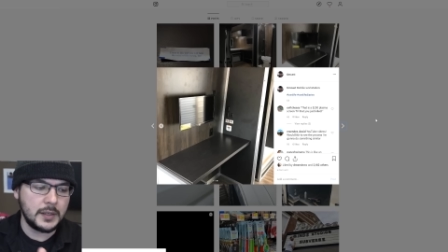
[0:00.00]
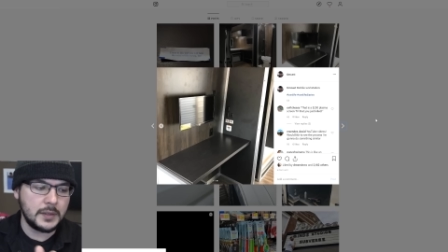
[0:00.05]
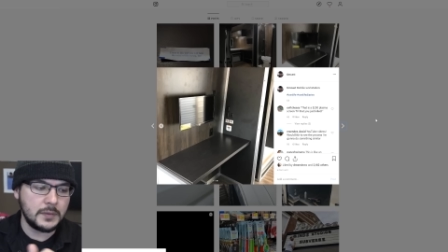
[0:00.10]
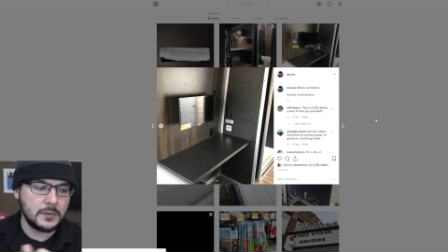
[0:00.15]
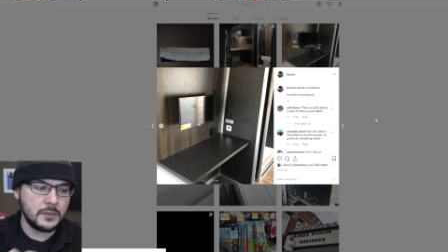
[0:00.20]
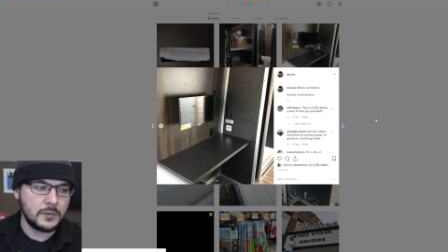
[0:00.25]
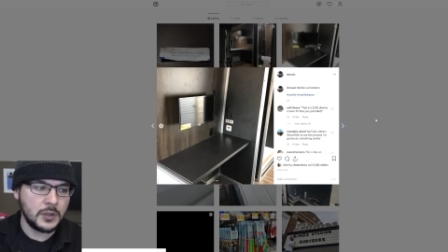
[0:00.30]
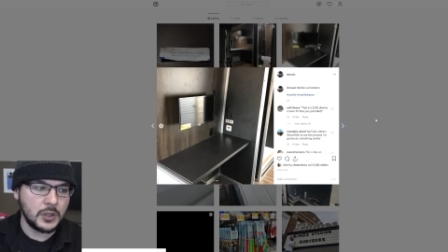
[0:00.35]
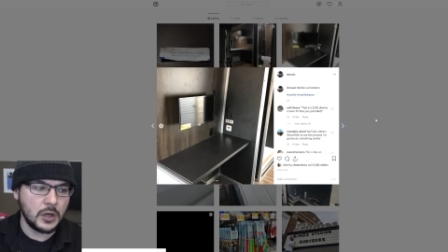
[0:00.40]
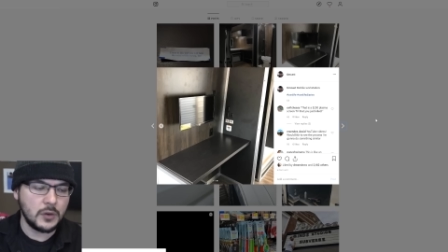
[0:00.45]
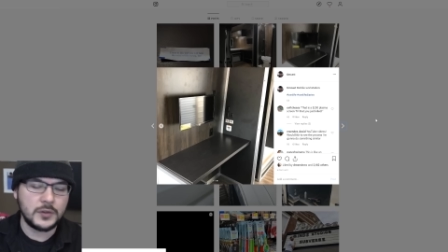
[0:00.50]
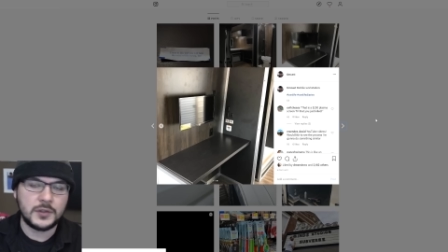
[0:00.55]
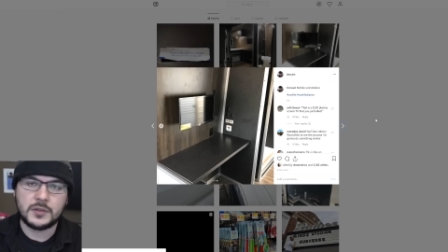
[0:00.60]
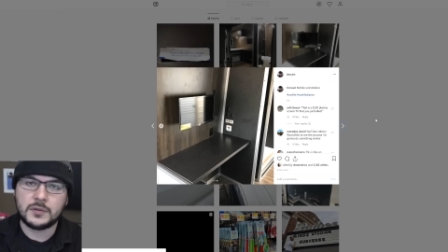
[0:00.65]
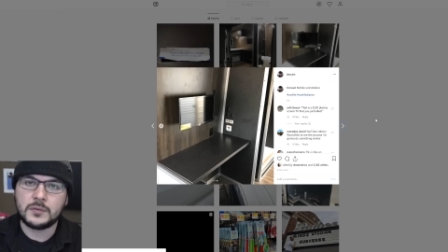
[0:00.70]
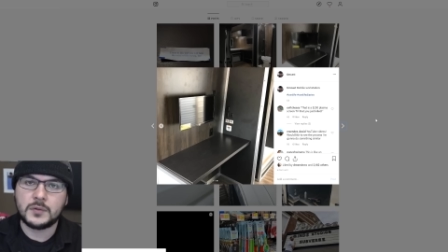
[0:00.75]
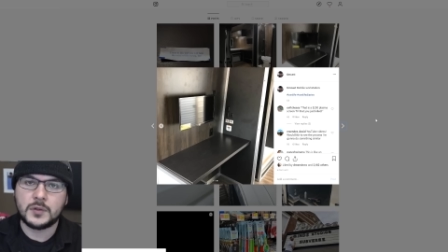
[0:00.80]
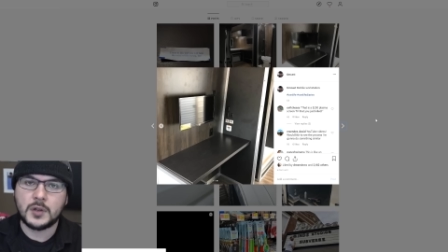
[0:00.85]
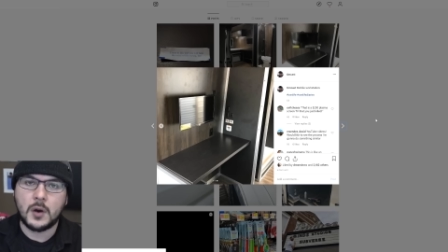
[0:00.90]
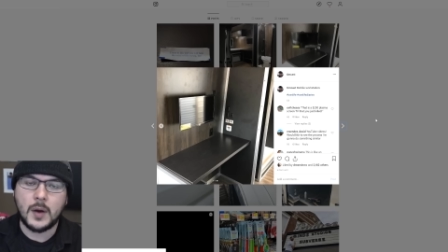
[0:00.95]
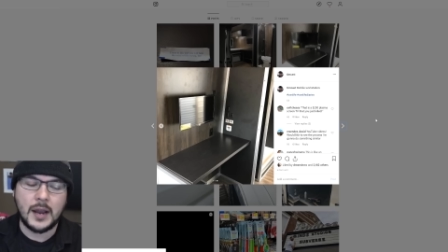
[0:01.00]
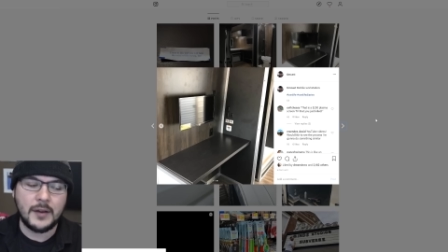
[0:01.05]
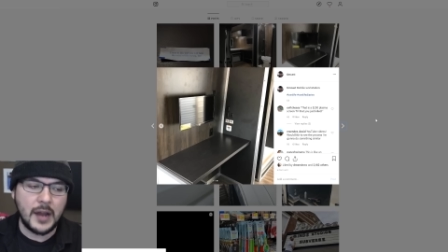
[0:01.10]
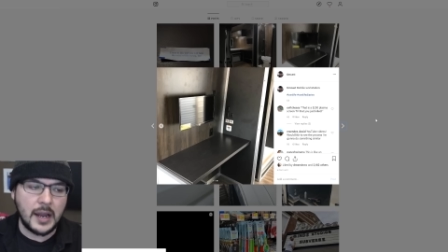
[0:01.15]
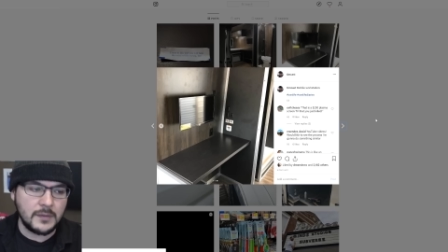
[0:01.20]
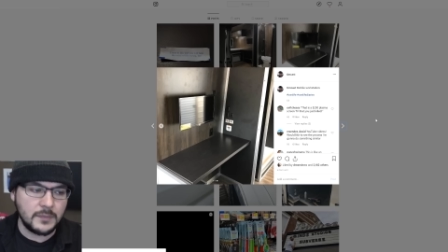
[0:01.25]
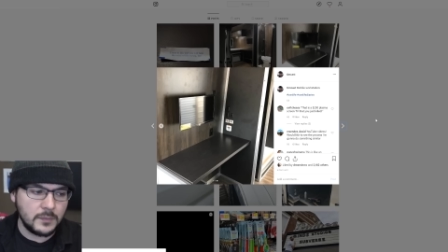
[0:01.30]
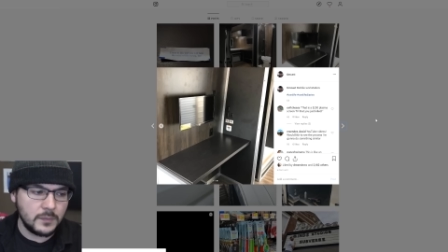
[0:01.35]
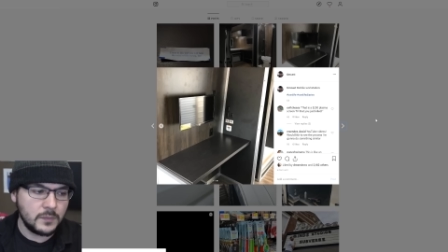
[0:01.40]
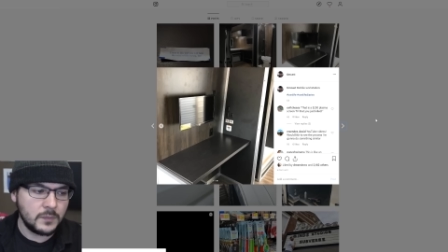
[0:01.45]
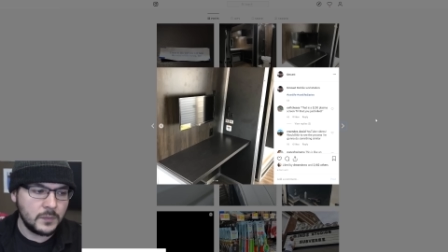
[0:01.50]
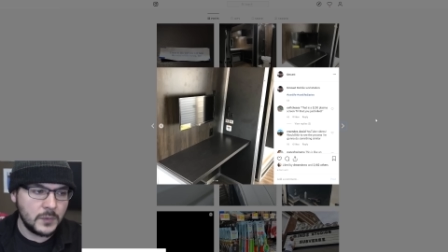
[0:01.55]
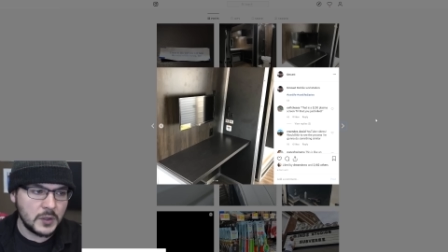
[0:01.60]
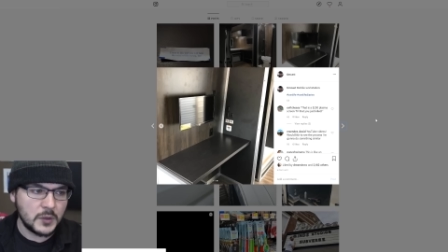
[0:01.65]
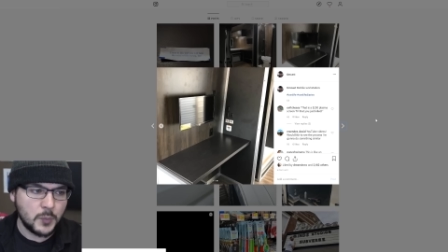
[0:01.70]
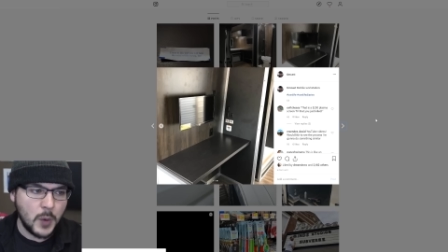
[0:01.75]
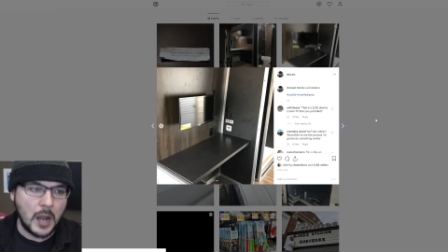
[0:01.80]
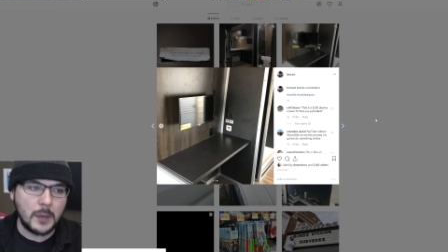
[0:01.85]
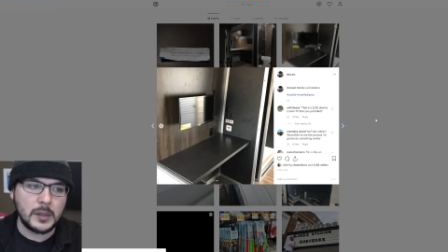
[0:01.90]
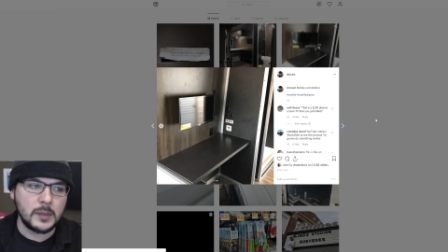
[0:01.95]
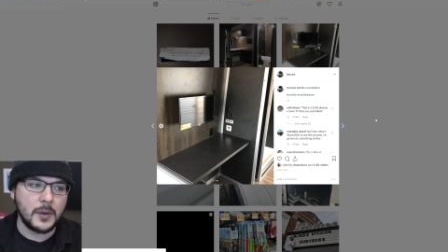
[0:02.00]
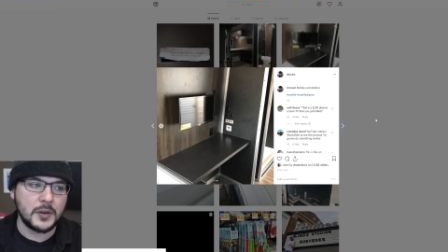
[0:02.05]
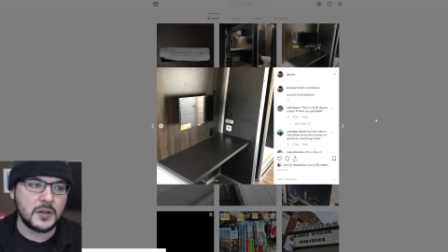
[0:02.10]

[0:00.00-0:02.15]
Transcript: you know, so there's probably a bunch of